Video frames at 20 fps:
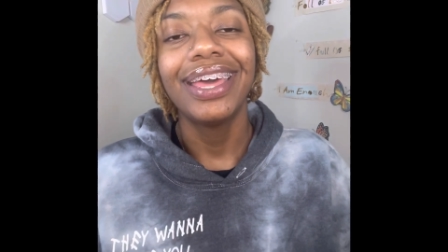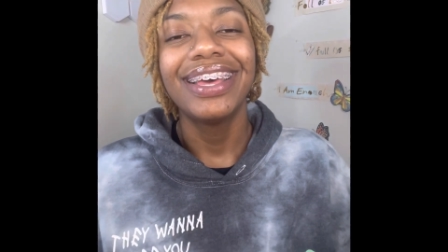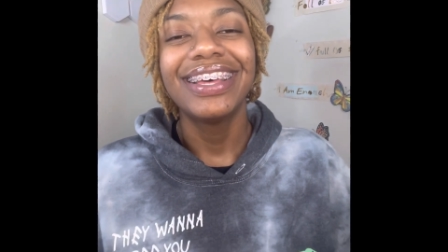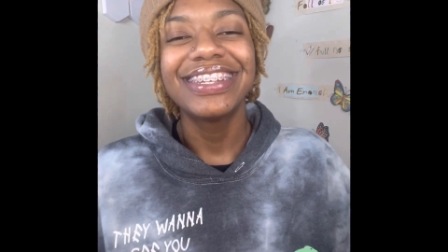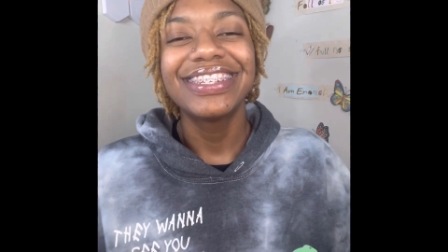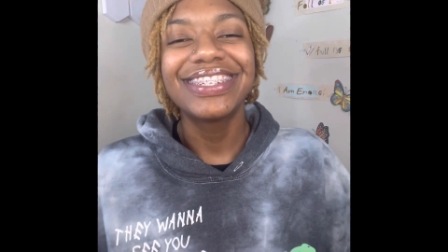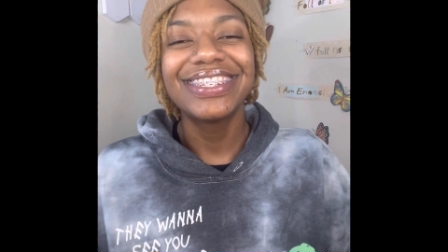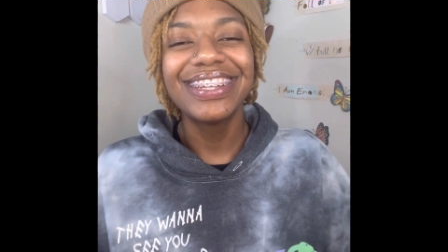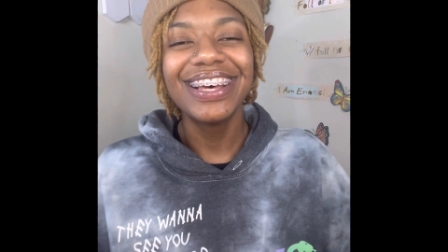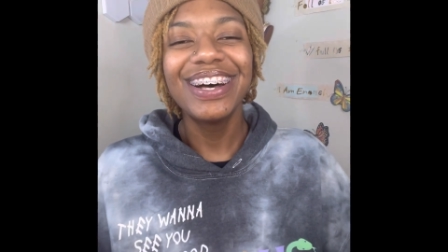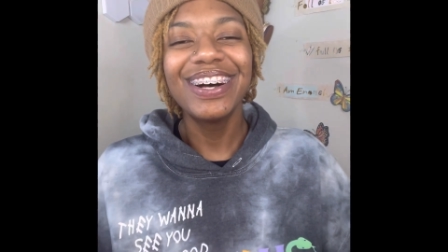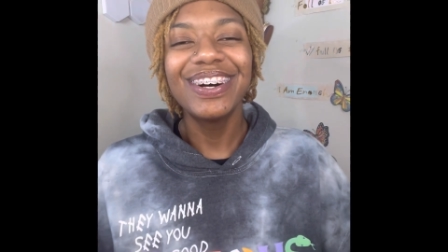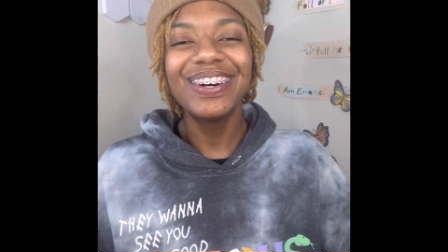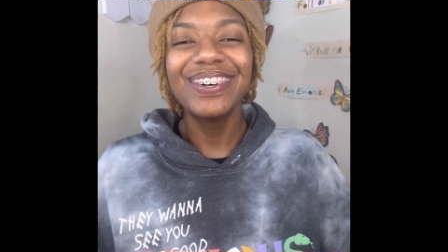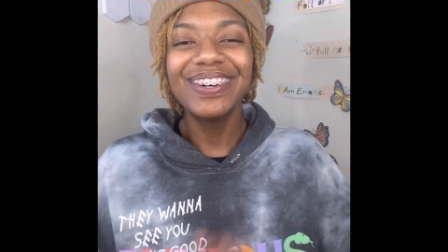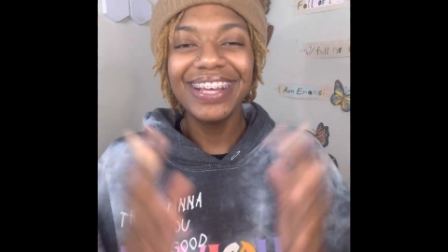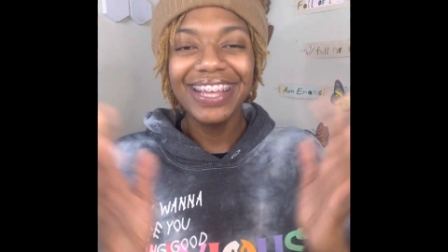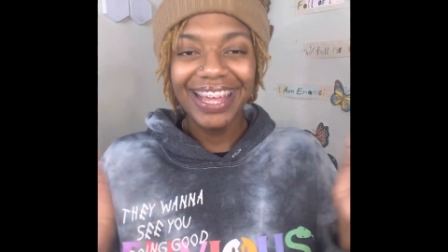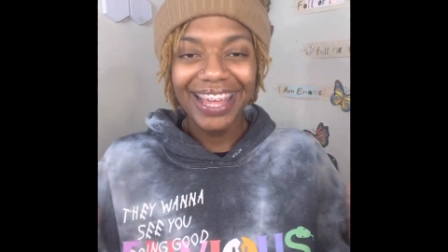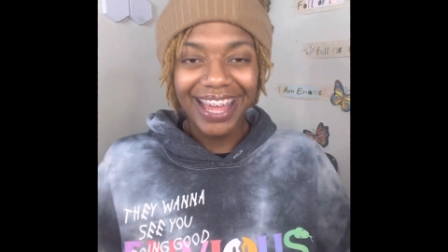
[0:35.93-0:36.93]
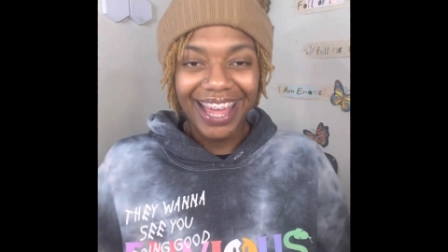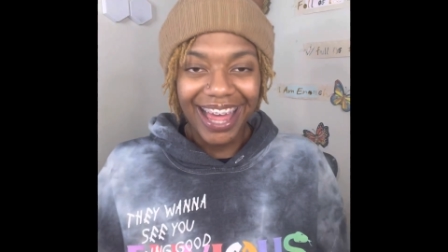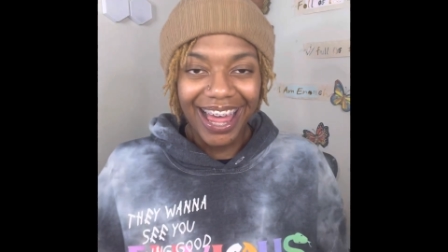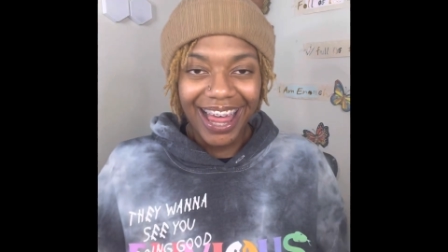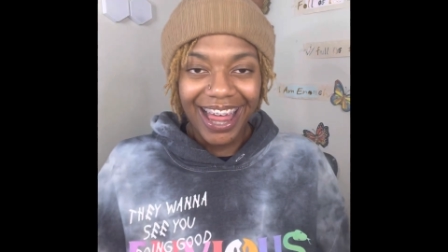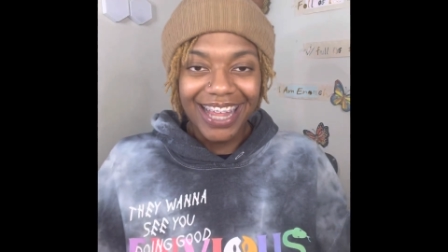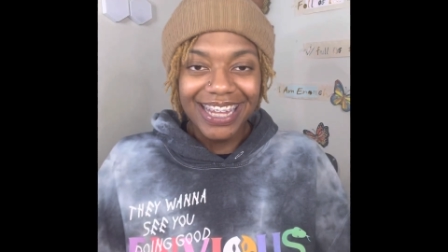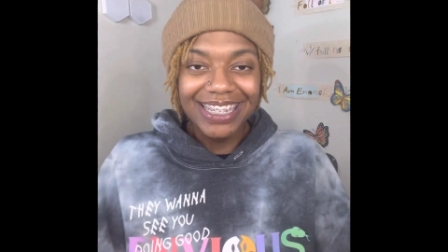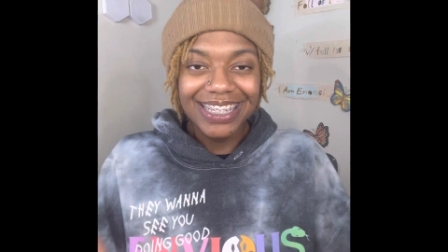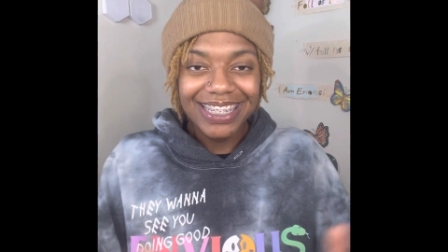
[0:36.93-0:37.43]
So
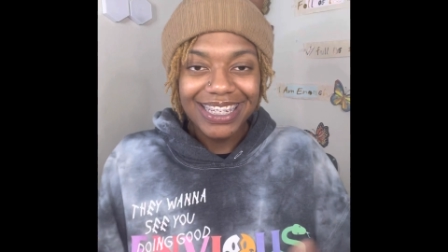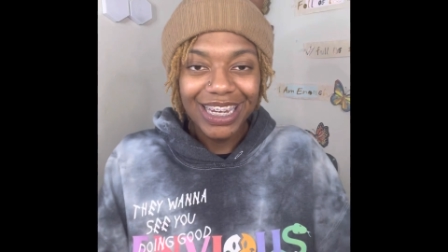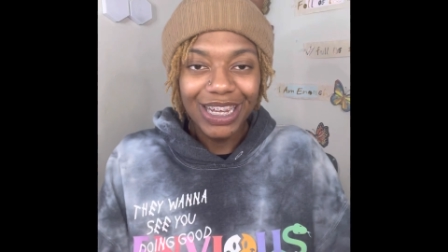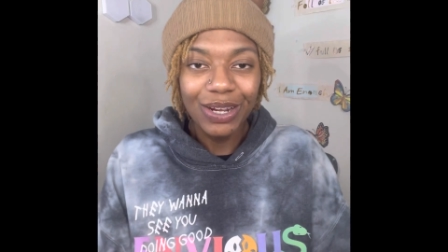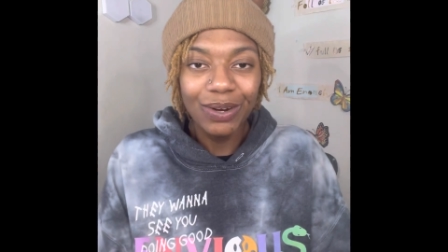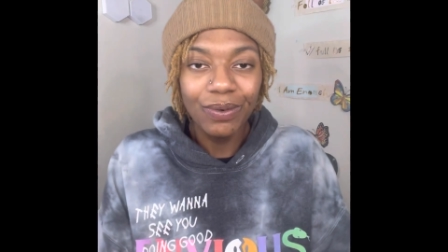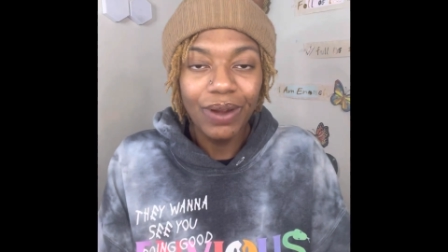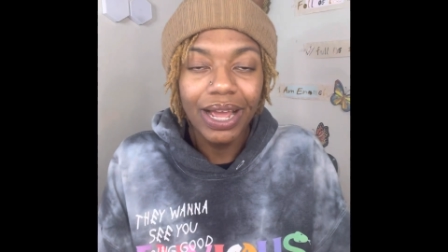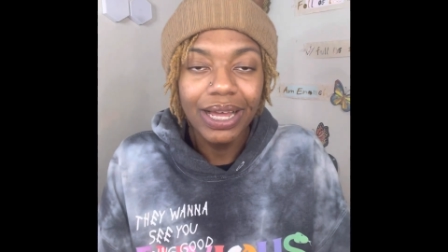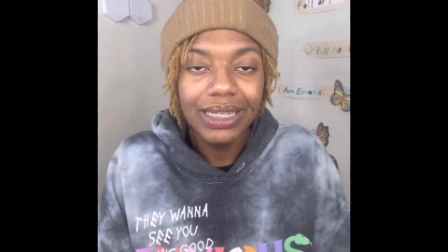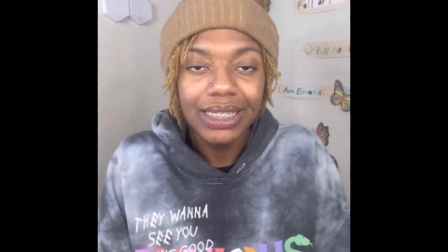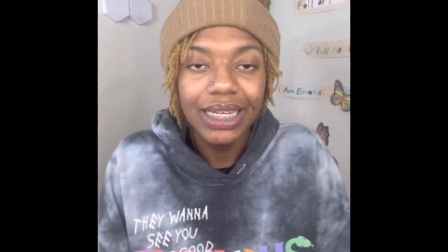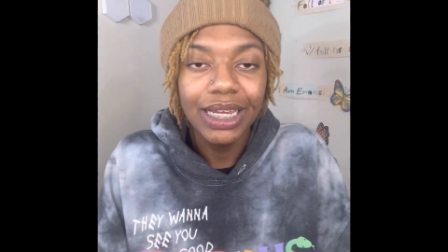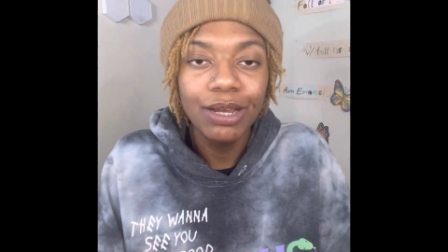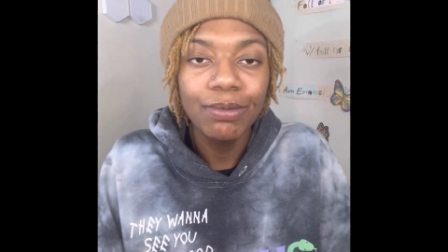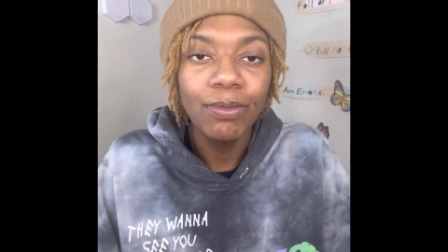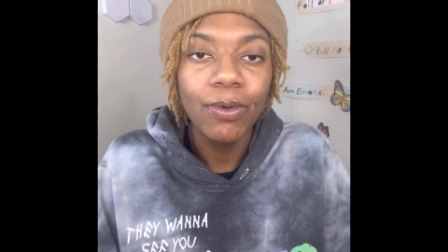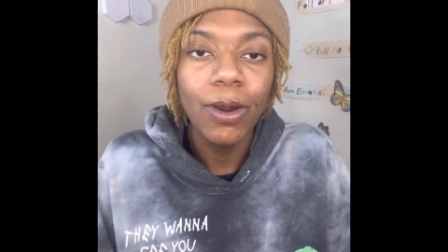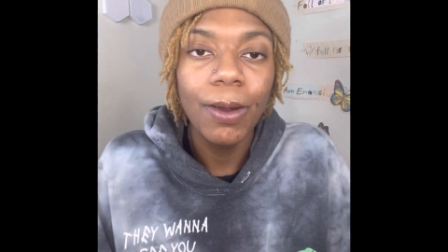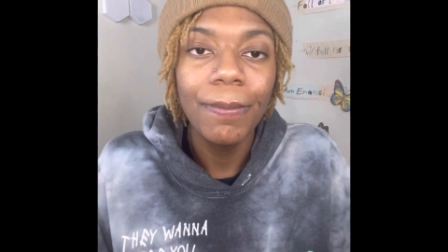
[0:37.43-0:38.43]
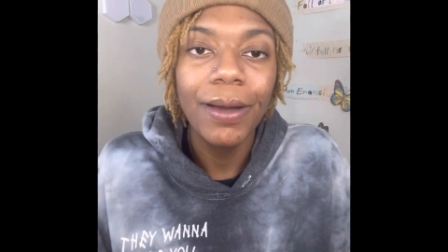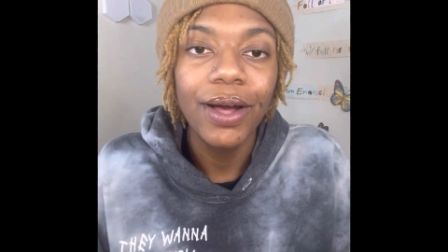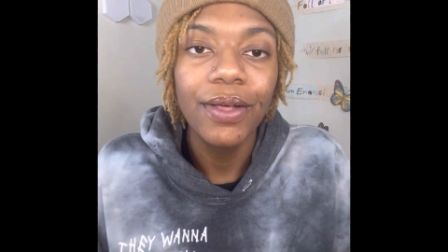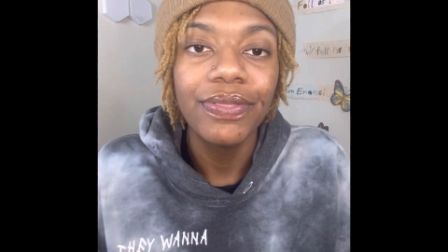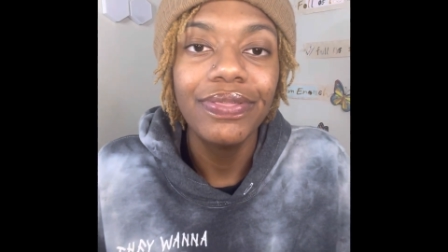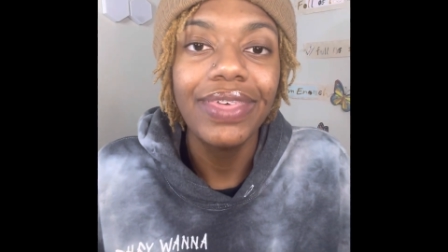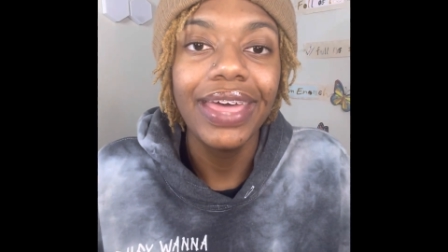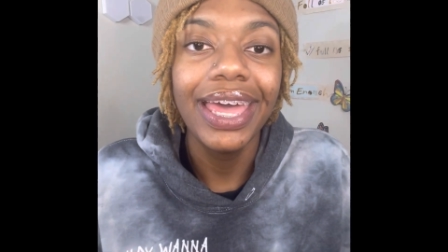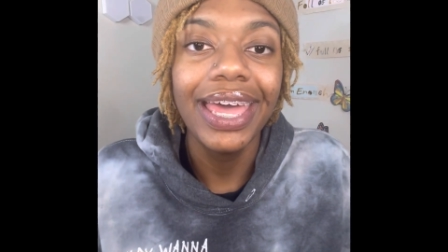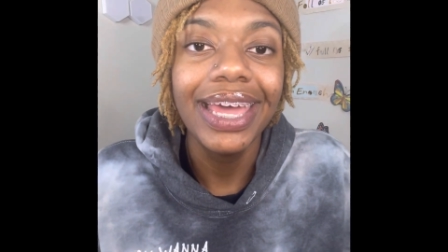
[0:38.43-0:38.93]
stick around to hear more
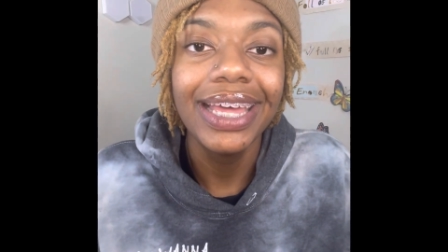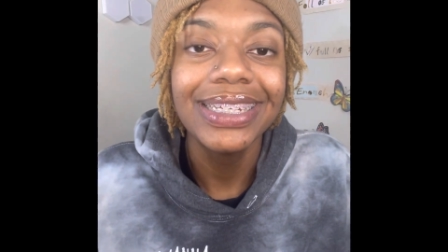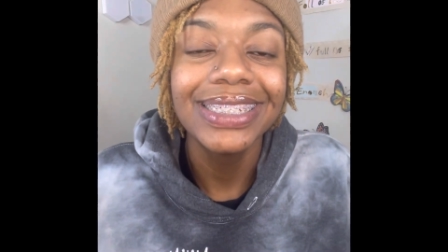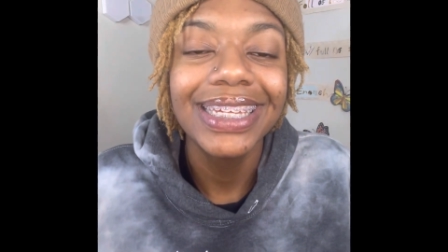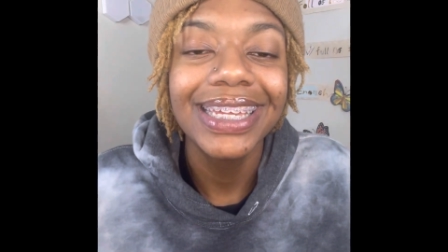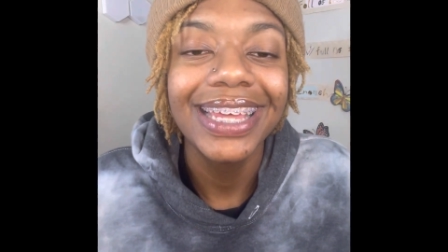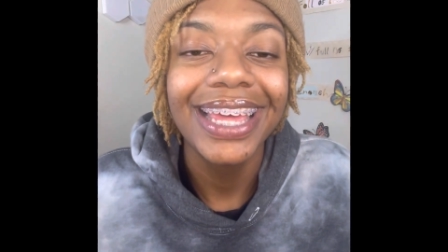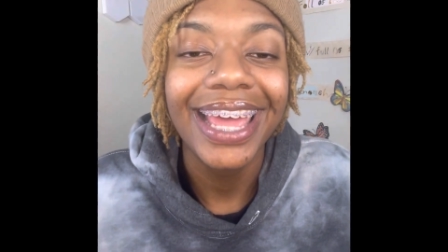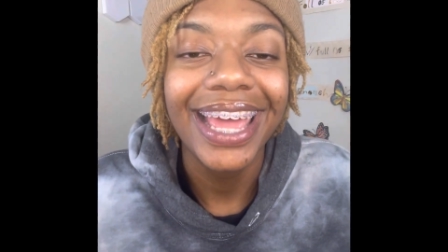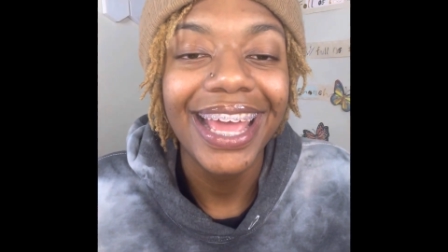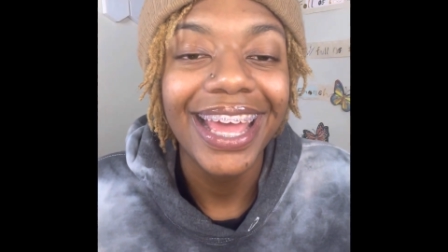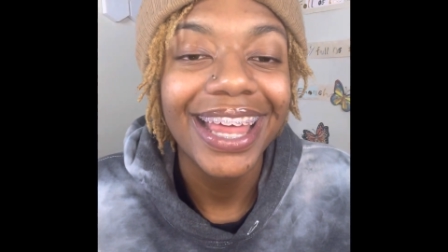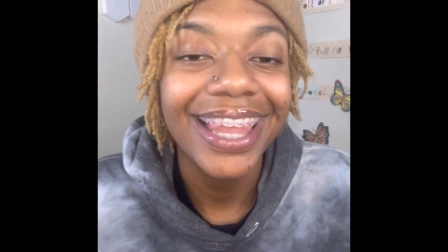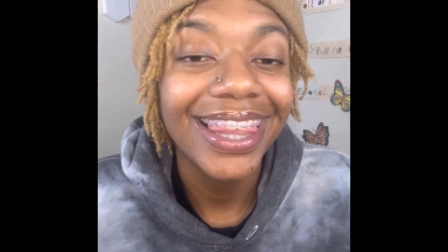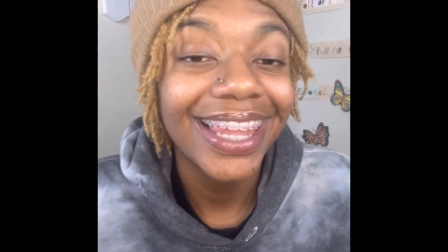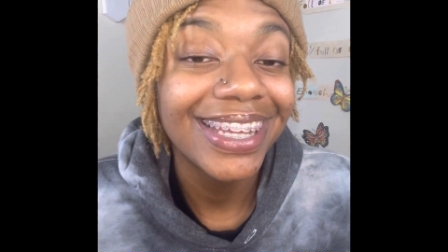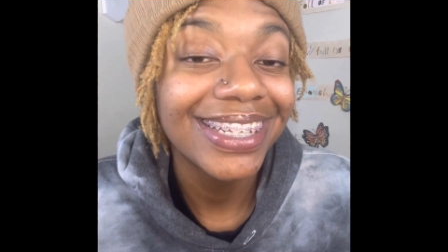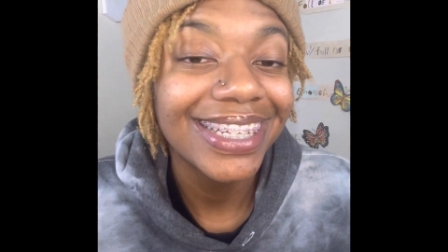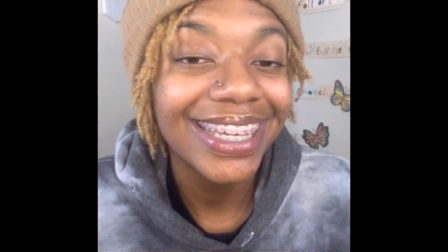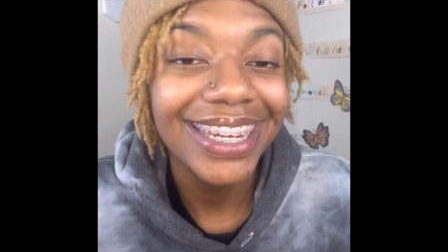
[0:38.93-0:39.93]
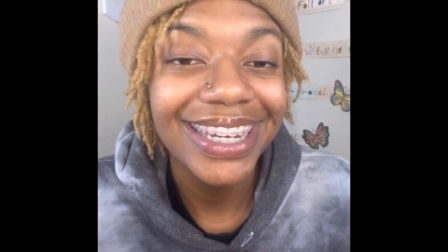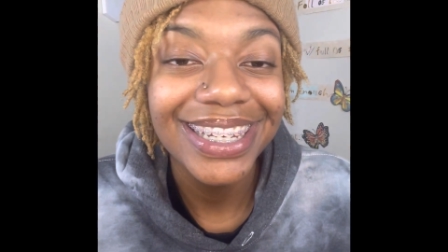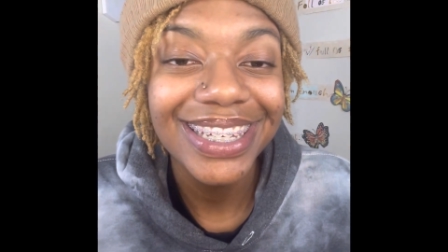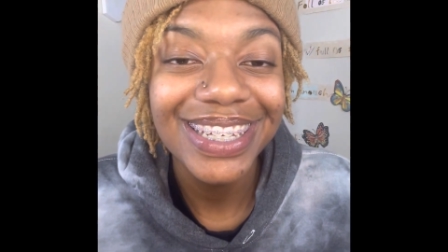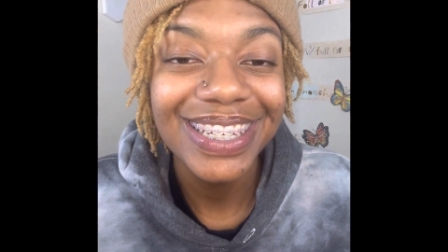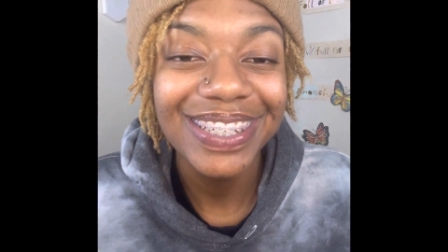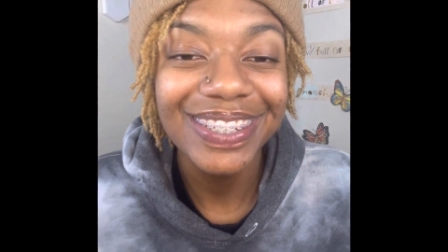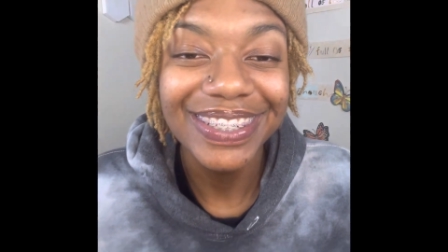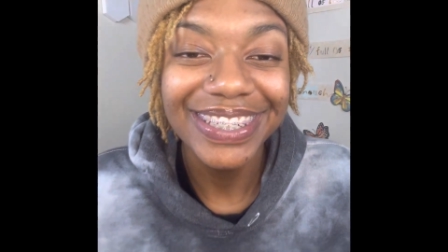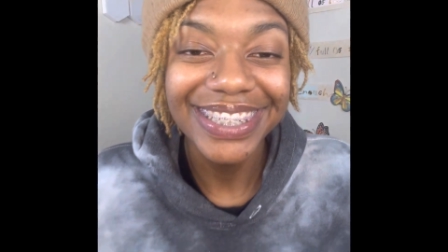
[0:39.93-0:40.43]
about that and let's get
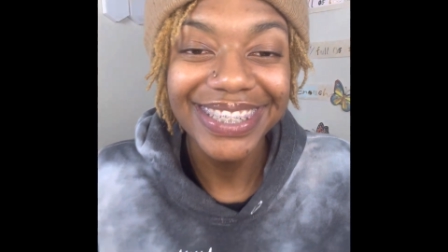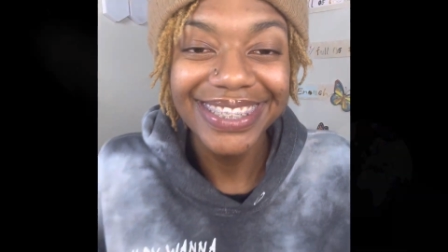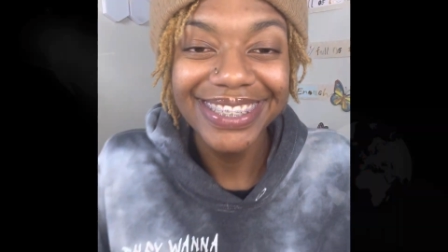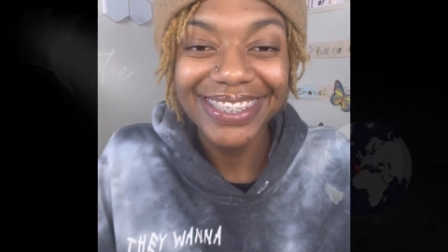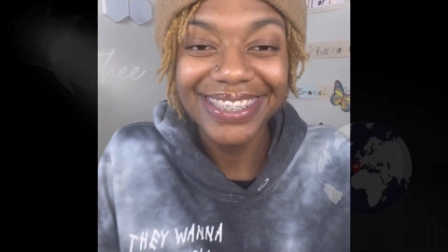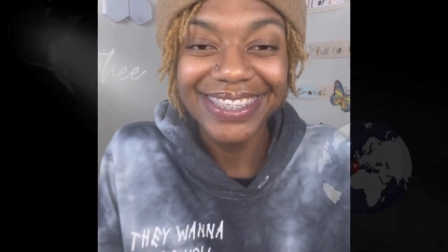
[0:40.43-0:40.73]
into it.